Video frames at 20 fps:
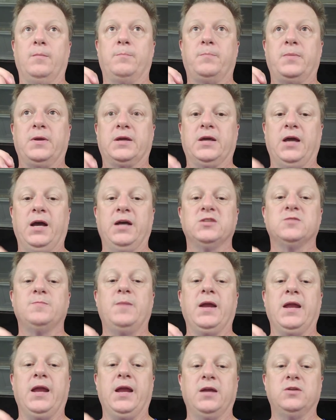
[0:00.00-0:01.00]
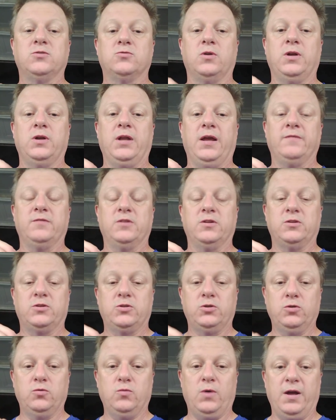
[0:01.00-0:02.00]
Because my Android have the
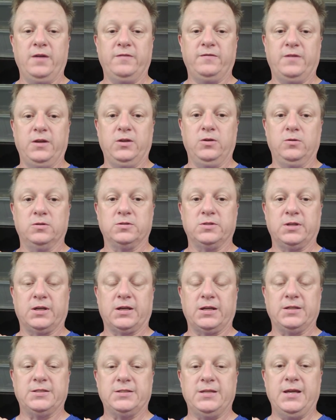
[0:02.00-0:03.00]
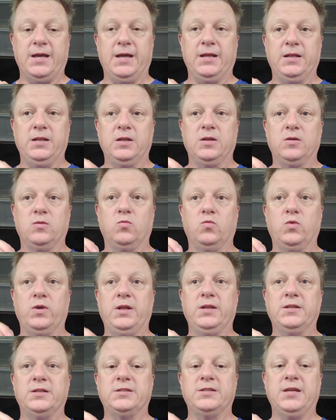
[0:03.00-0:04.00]
2 Wi-Fi units, like I said, when
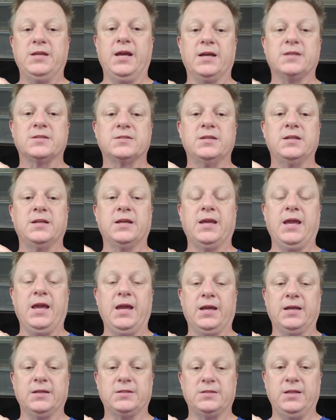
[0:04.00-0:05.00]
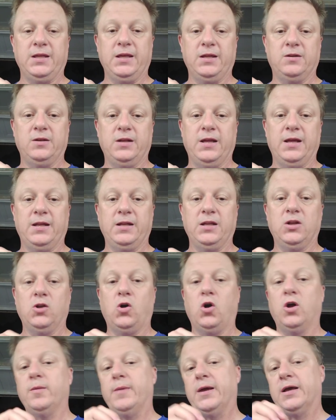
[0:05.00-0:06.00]
it detects that it can't get to the internet, it
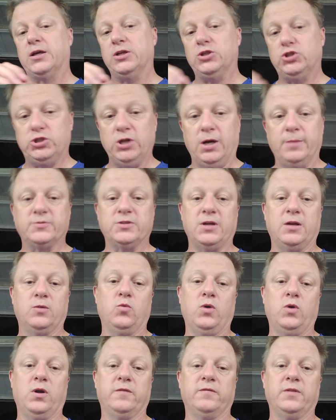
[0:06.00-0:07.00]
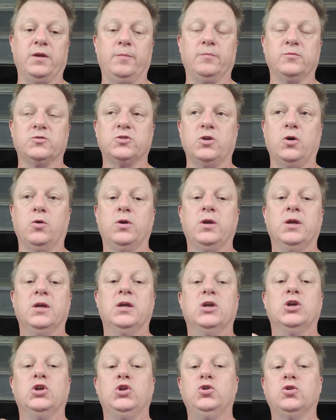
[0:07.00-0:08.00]
automatically jumps on one of them. So
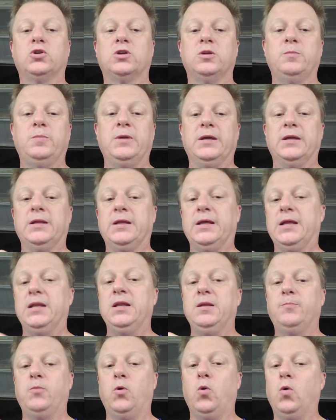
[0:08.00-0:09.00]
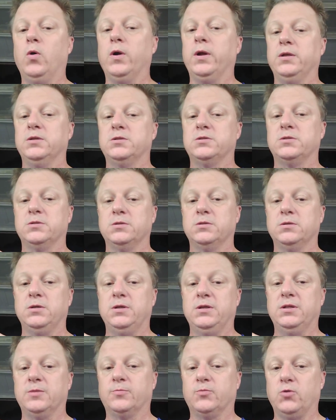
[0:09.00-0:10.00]
you could be at any point
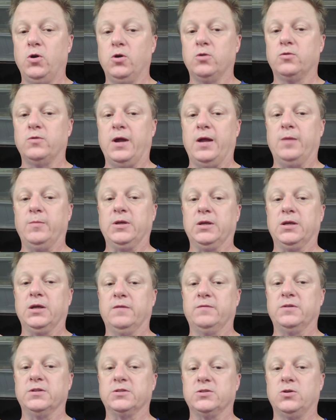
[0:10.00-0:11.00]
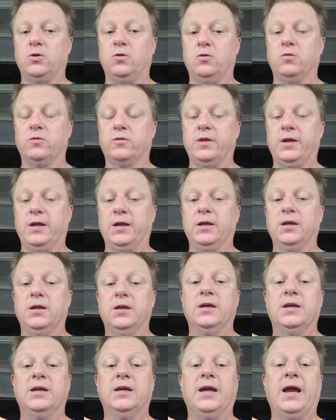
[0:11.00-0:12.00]
in the programming of this whole thing,
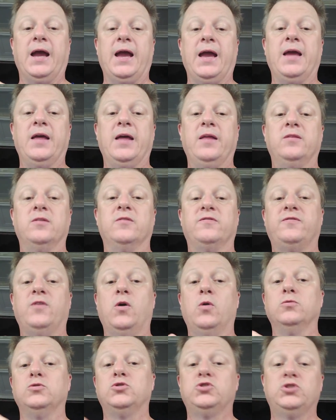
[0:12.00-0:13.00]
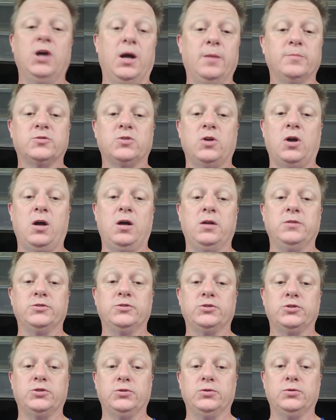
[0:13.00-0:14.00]
and the phone jumps
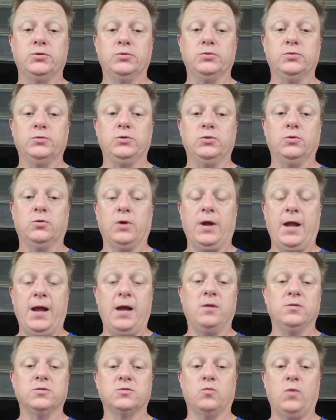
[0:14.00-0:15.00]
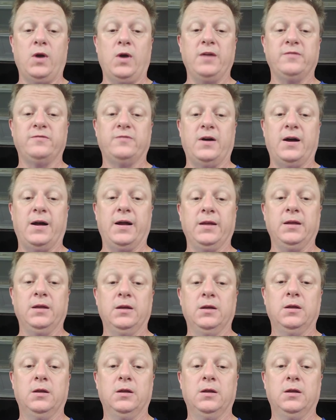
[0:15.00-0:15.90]
onto your house Wi-Fi,